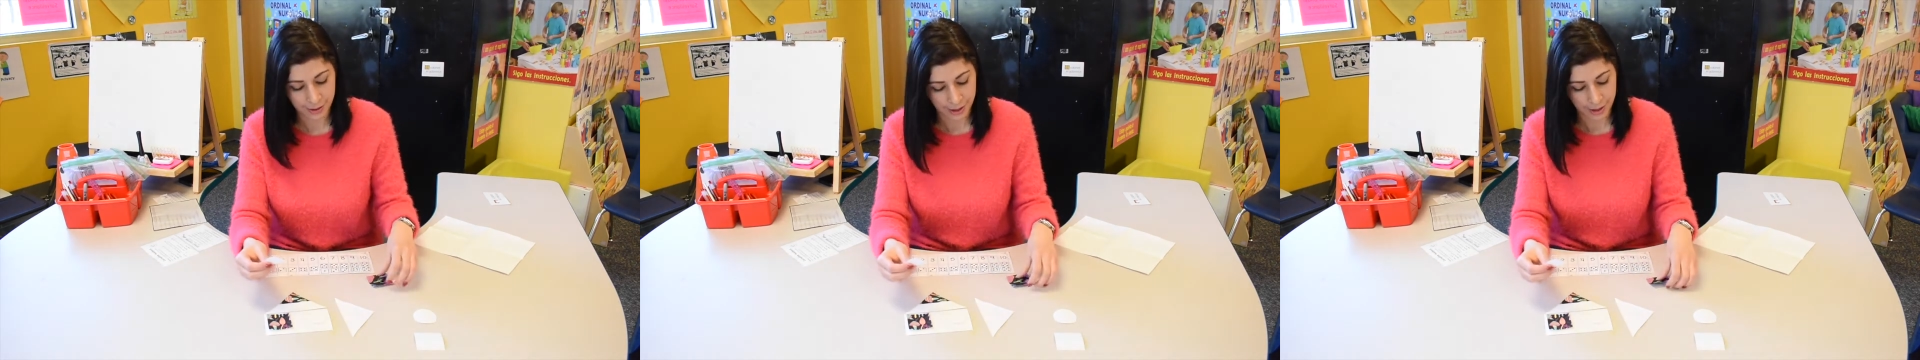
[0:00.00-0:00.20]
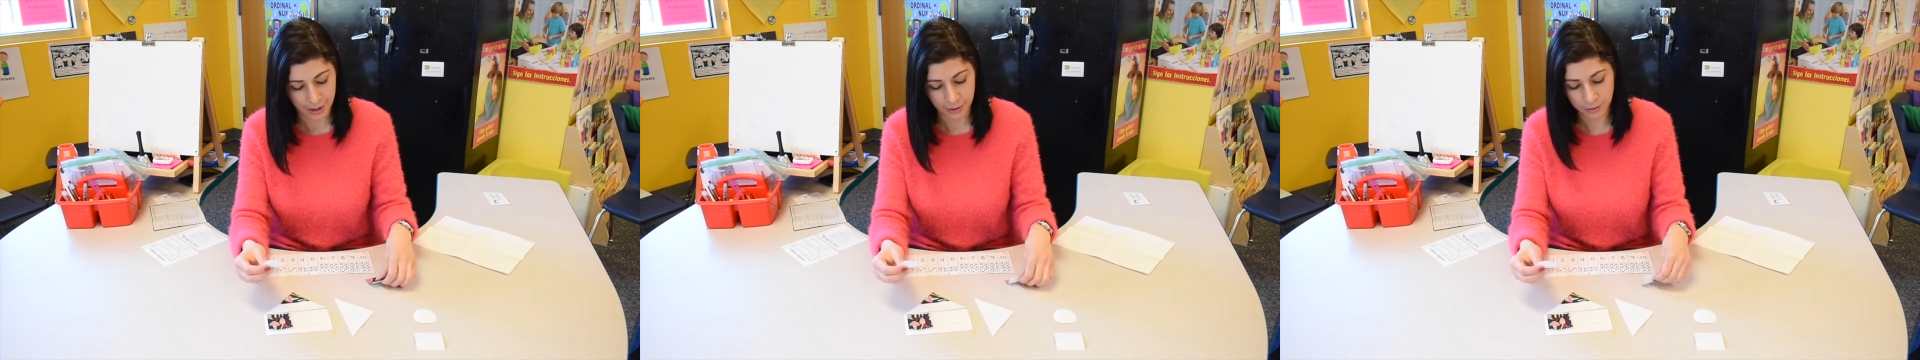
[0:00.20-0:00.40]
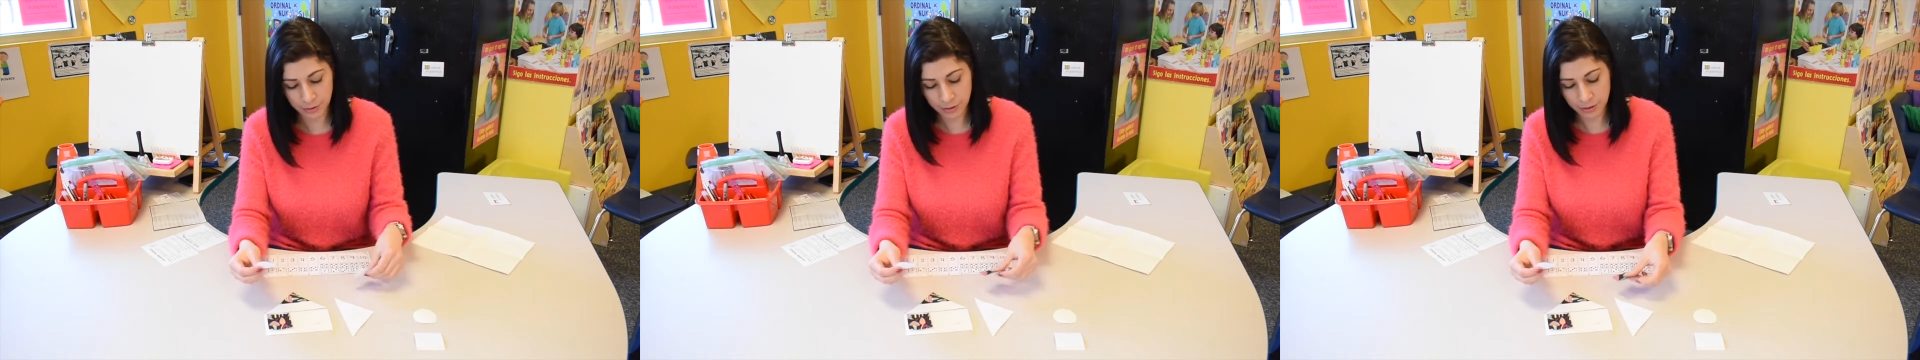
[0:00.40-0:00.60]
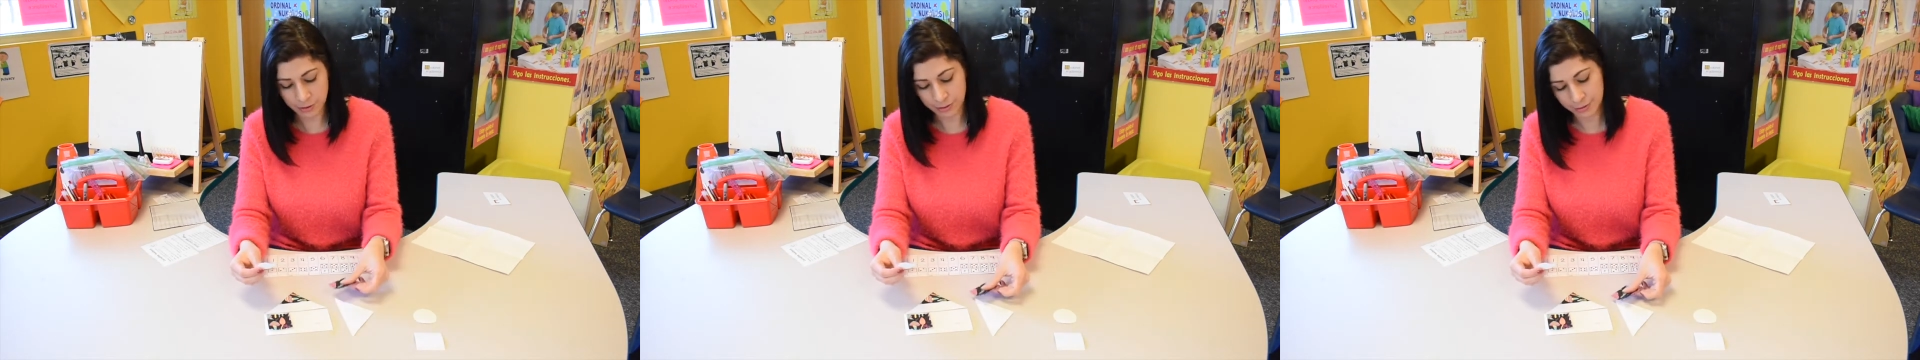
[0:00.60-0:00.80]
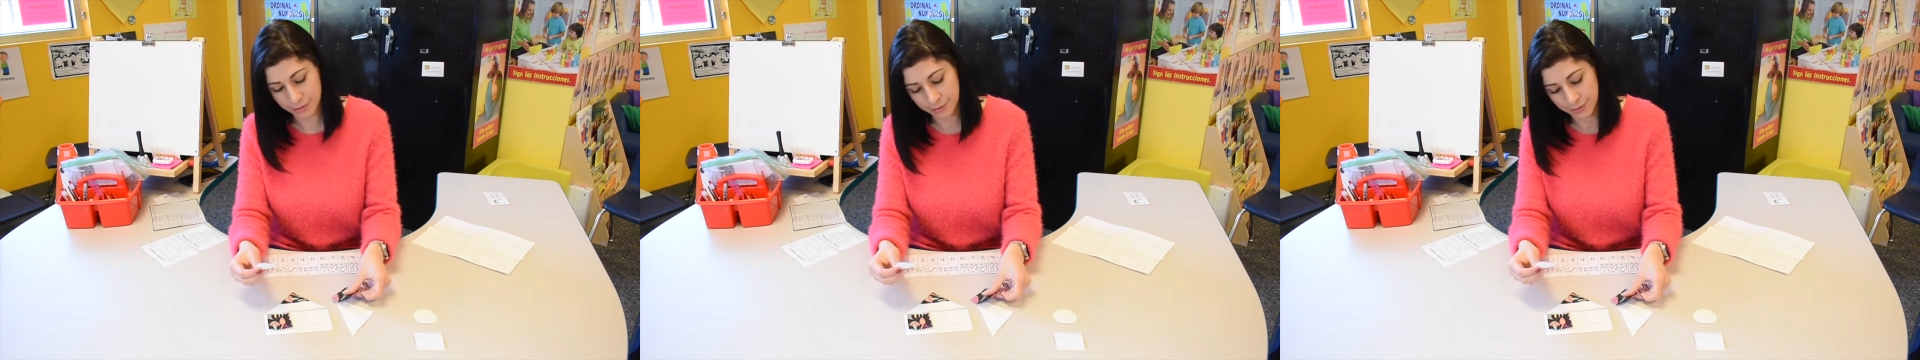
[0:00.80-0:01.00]
I don't
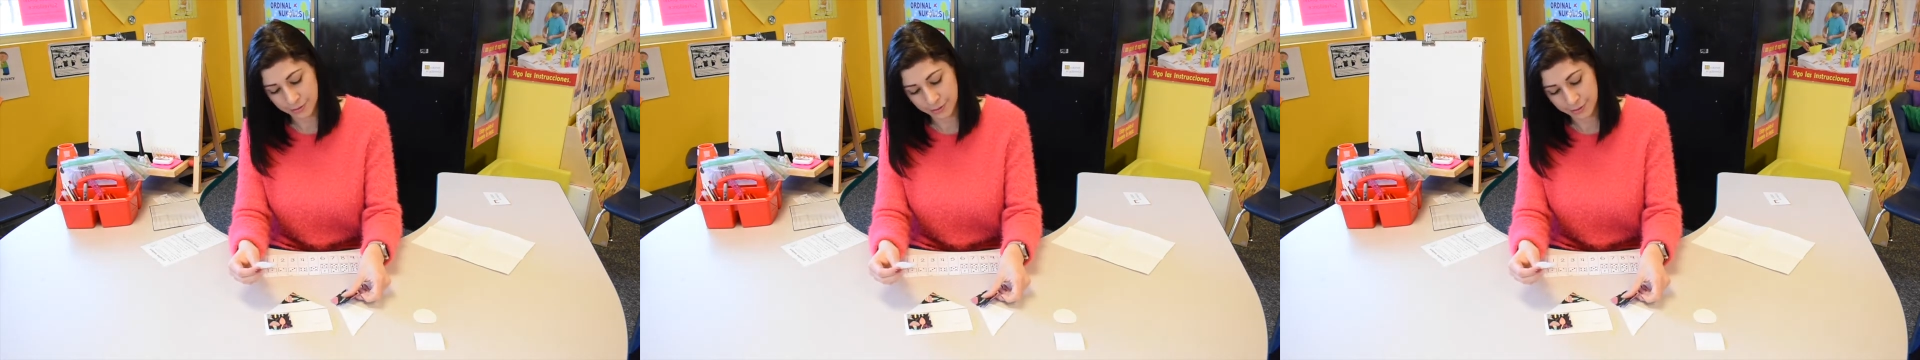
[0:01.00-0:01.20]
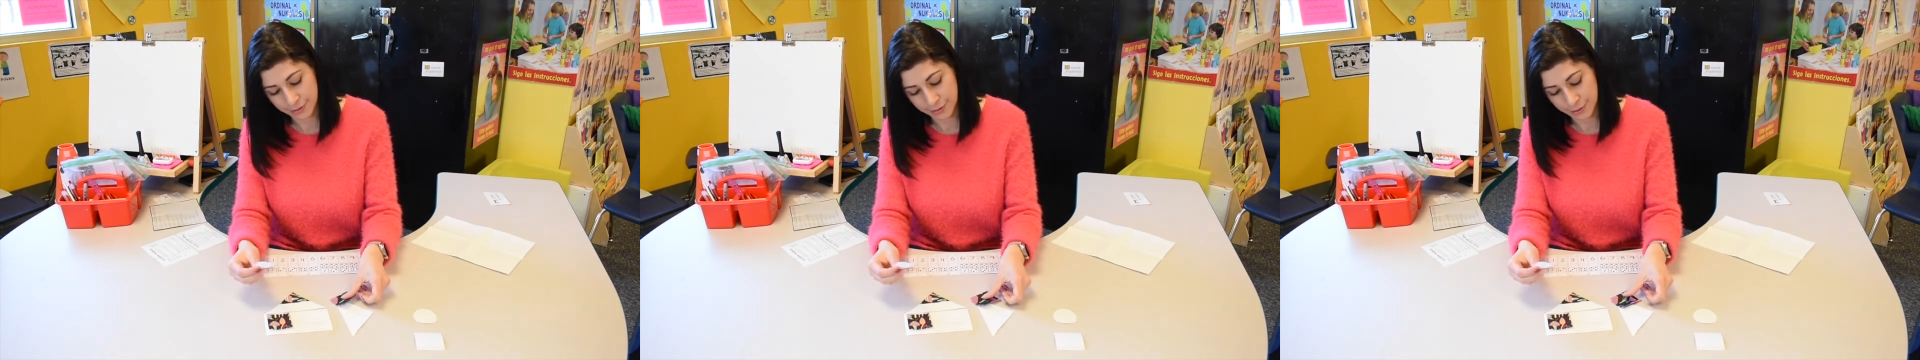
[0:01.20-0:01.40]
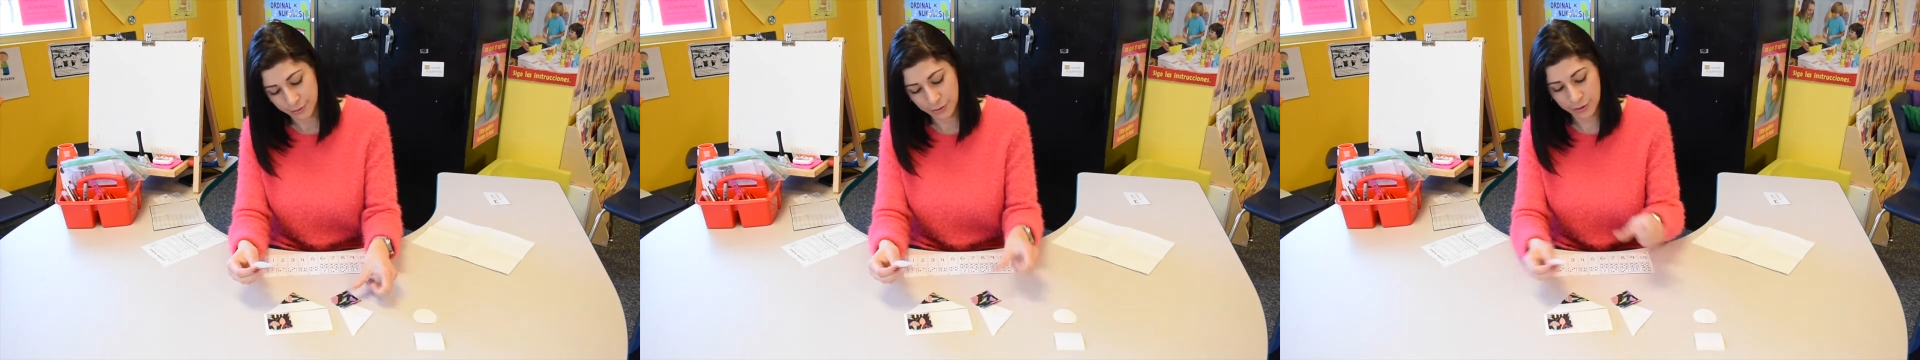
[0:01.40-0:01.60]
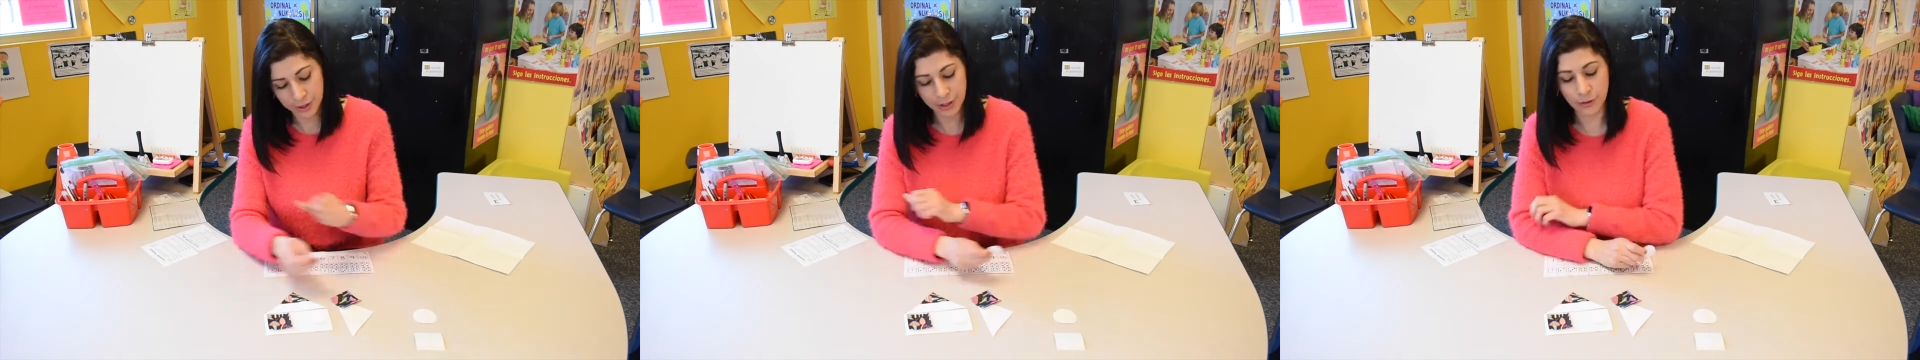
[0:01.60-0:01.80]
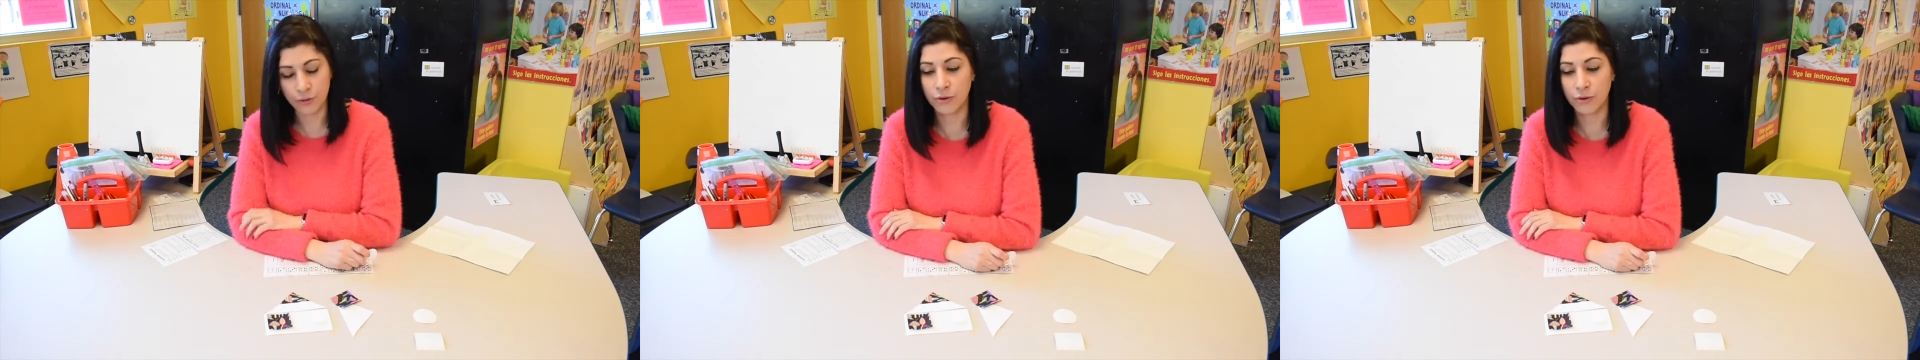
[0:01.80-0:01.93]
know. You can